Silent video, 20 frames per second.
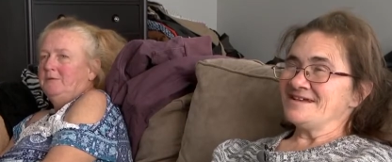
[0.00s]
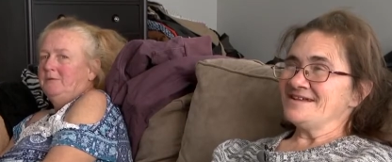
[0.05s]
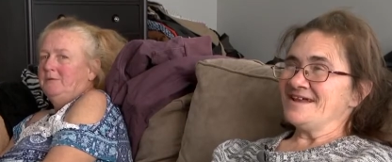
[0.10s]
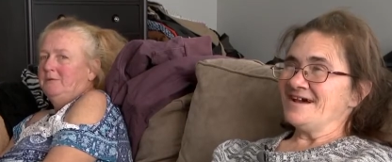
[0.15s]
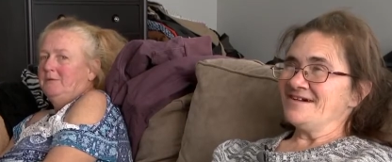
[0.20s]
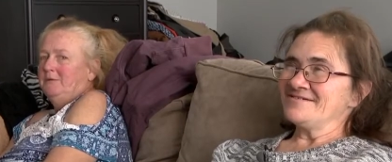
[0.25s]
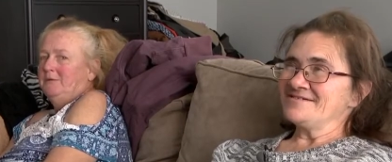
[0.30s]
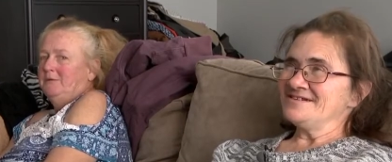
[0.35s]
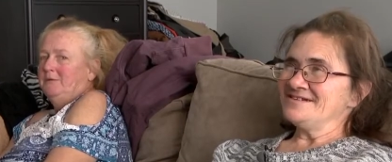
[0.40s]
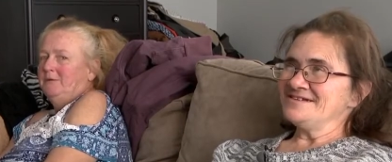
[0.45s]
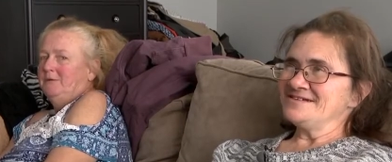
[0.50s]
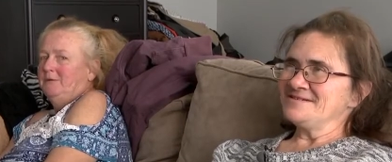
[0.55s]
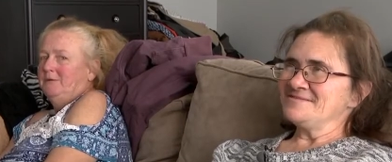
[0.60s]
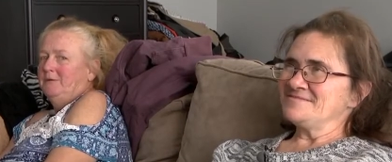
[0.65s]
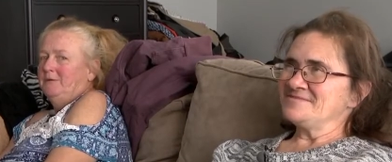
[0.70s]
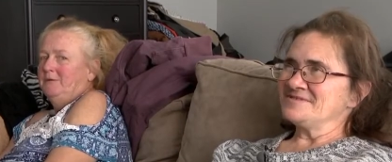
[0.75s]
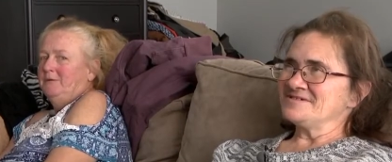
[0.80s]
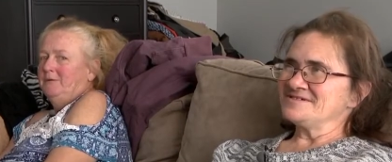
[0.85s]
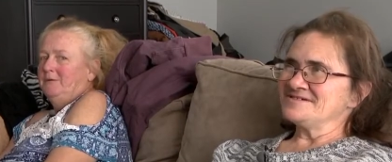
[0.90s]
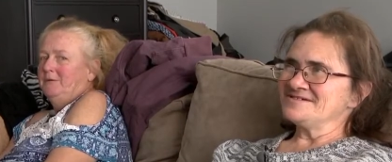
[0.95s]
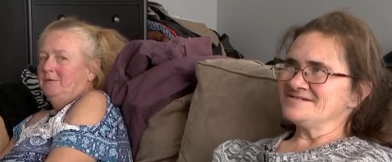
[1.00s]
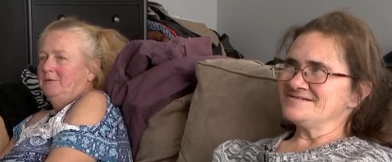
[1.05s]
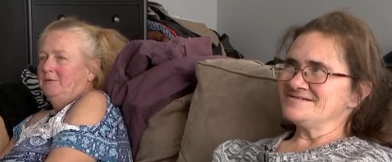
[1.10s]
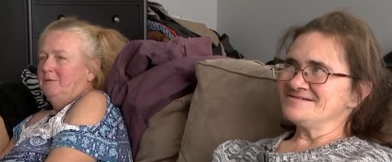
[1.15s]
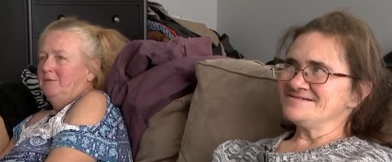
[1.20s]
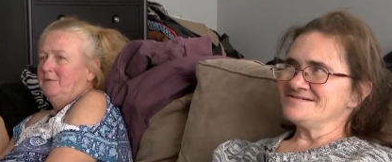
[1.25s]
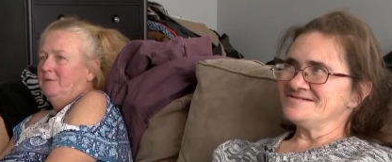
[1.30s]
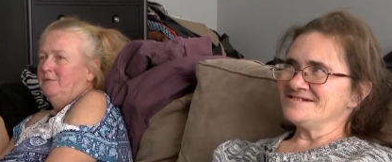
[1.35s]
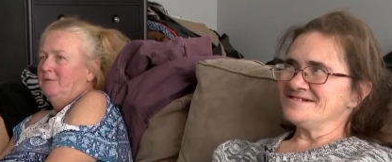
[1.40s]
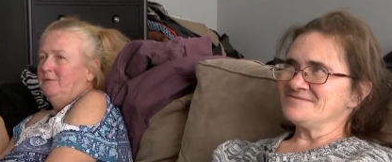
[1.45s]
Speaker 1: out in it, but
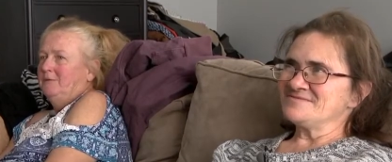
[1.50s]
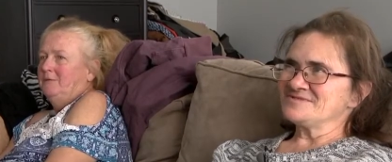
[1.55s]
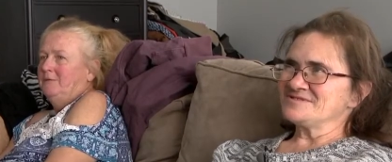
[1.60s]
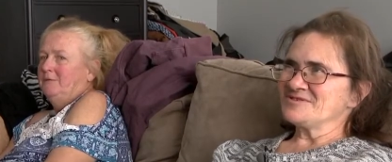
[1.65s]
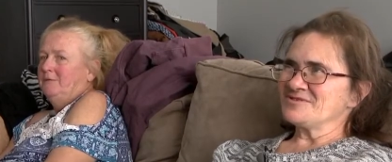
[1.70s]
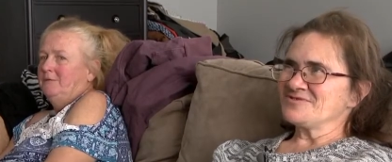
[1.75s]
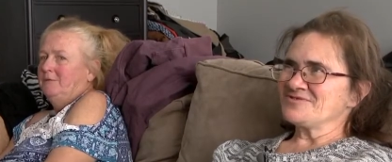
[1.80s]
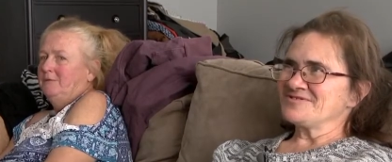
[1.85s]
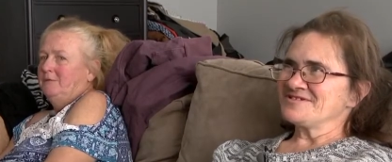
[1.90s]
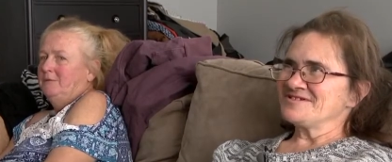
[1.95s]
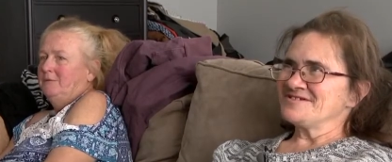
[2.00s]
it was hard.